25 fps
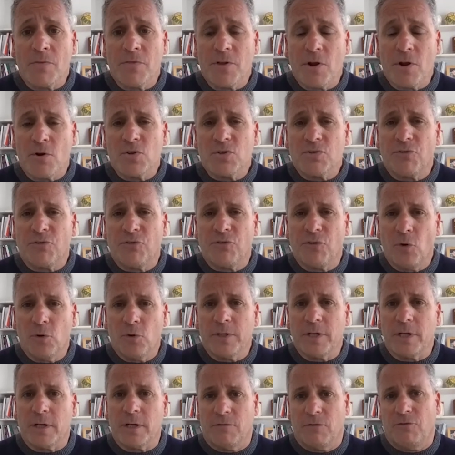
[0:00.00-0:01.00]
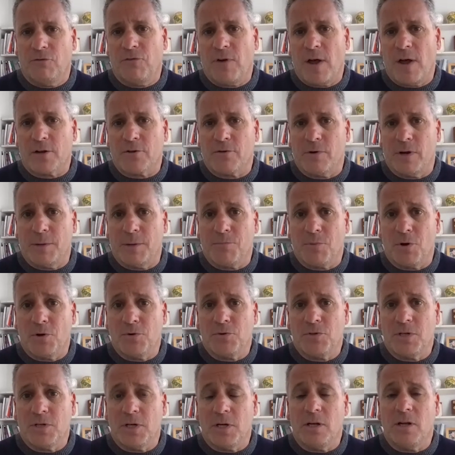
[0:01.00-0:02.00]
is a folding of the Factor VIII
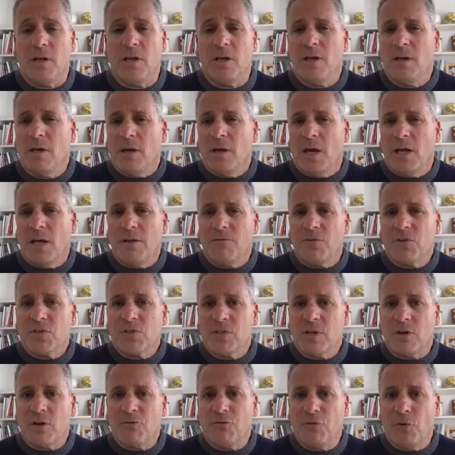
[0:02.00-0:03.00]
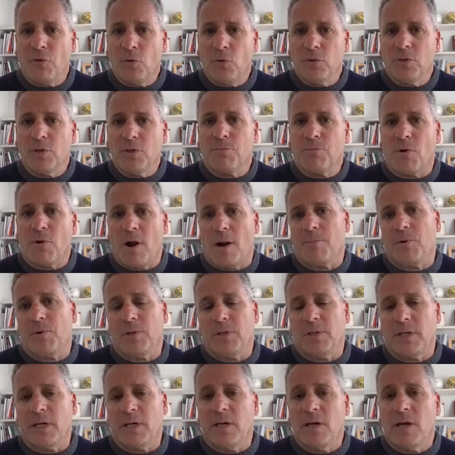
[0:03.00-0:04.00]
protein. And if it's not folded
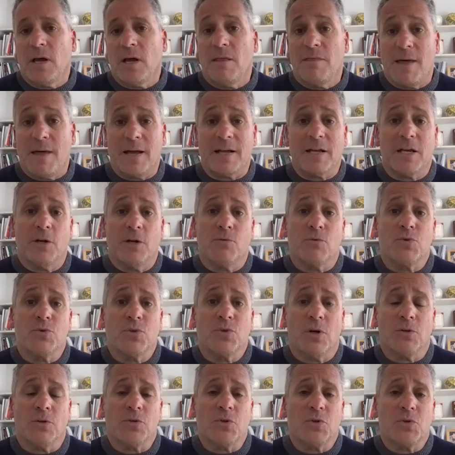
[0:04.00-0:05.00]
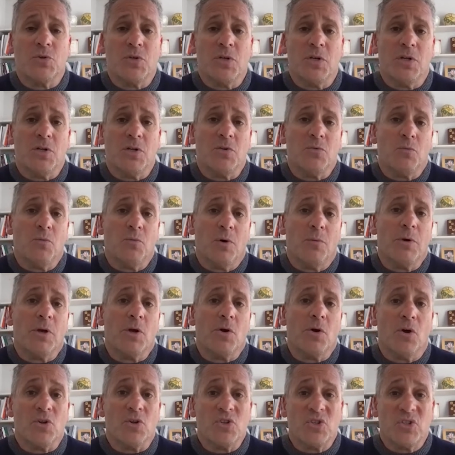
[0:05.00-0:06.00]
properly, that can result in what we
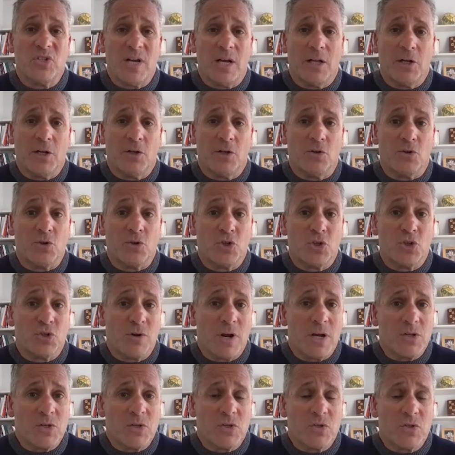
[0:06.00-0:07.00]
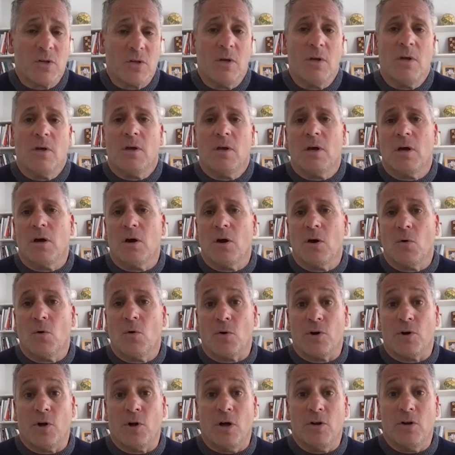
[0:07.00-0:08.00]
call cellular stress
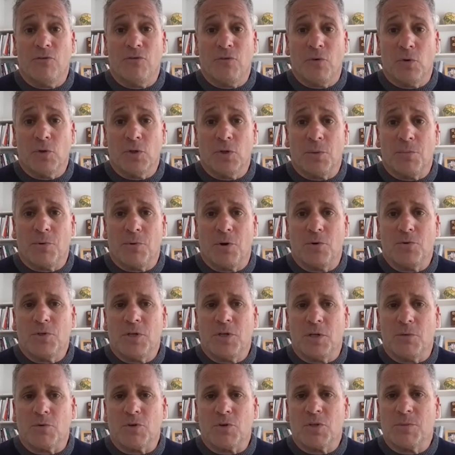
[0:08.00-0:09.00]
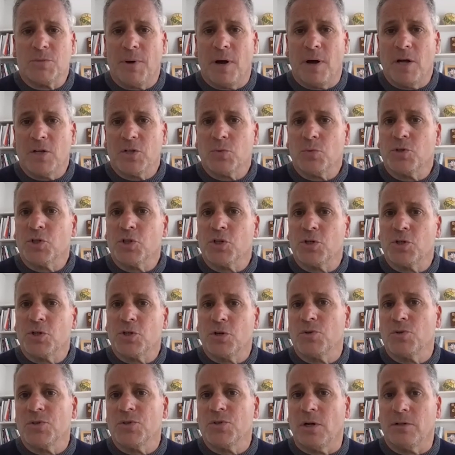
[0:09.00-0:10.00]
or an unfolded protein response, which could
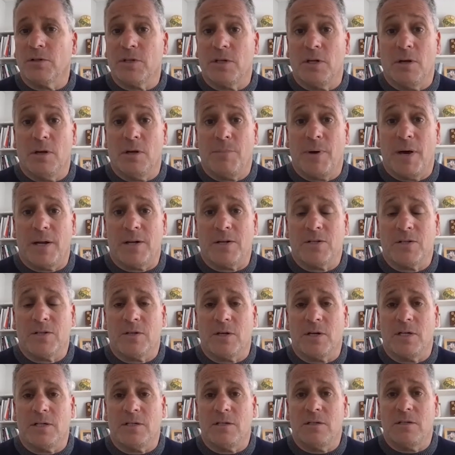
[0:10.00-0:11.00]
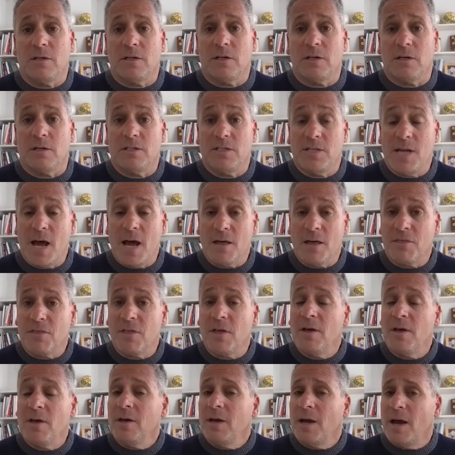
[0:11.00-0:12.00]
result in hepatocyte death,
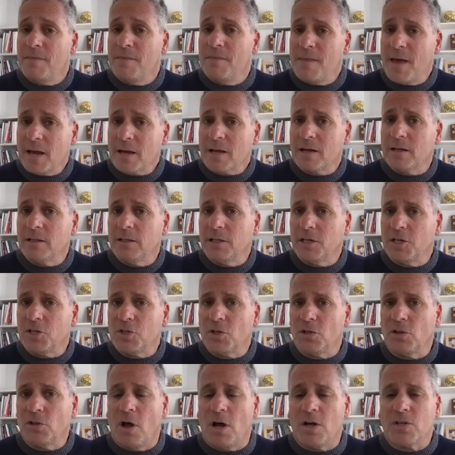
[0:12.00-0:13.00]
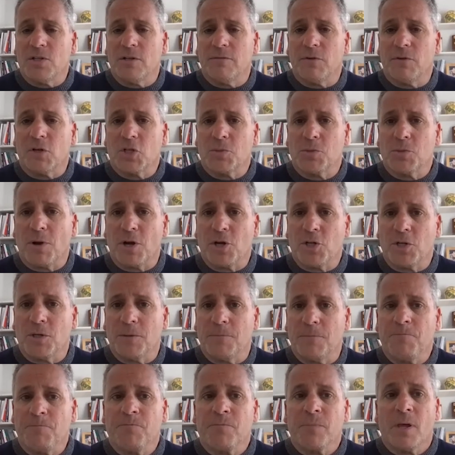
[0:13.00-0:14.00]
and that could lead to loss of
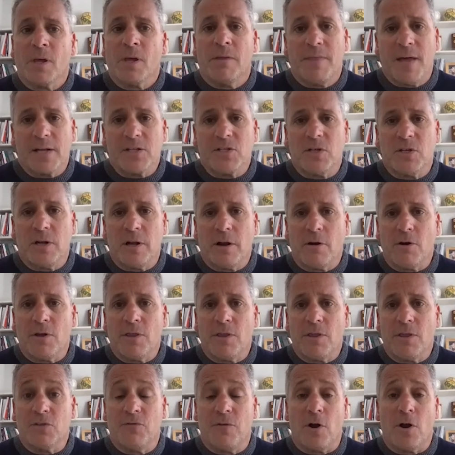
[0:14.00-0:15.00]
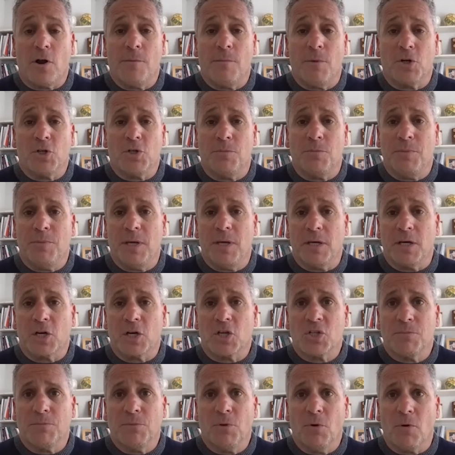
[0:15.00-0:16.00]
expression. That's an area that's very much being
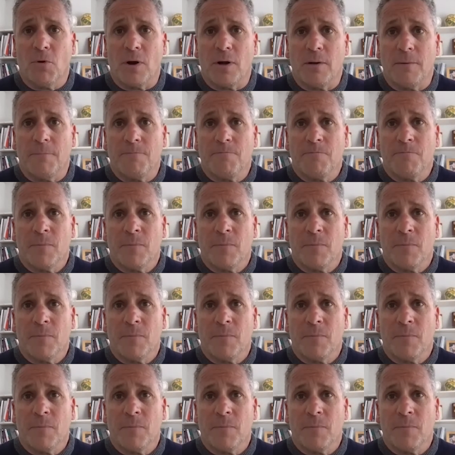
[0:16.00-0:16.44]
explored.